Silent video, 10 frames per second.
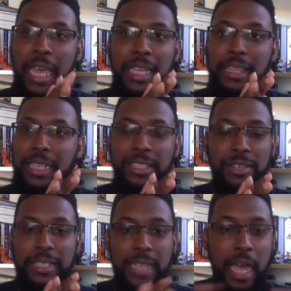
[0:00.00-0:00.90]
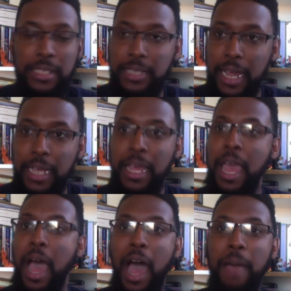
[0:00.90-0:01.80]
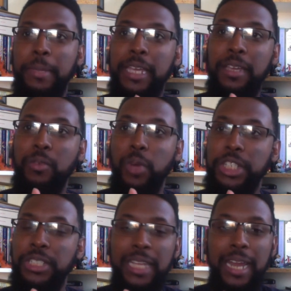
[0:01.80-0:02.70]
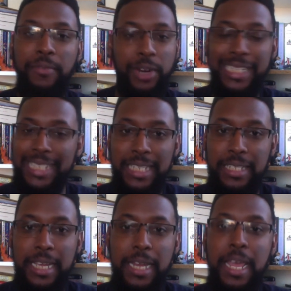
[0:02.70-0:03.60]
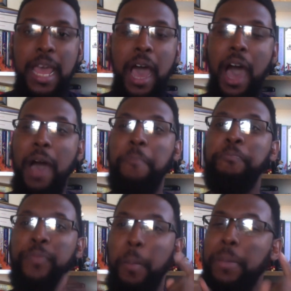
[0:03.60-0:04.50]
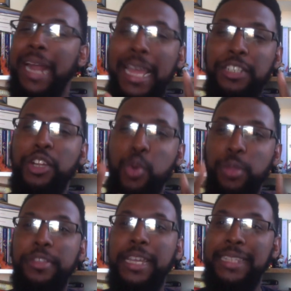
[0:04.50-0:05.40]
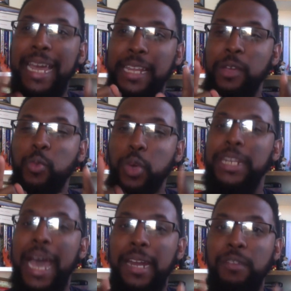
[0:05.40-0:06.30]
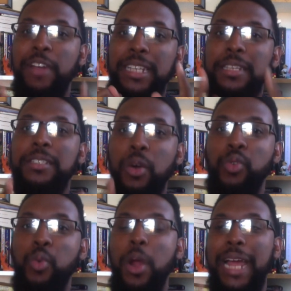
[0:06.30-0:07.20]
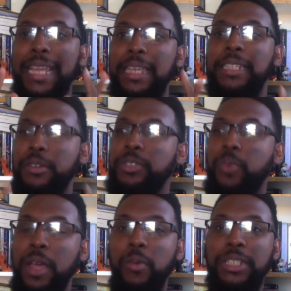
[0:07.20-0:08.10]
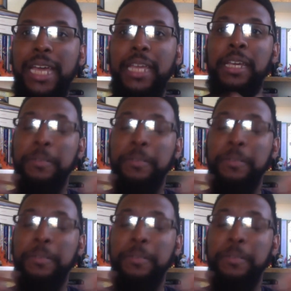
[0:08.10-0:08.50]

thinks they're disgusting. He wishes they never existed. But I do think that he would not erase his own quirk. I think there is a way in which, like,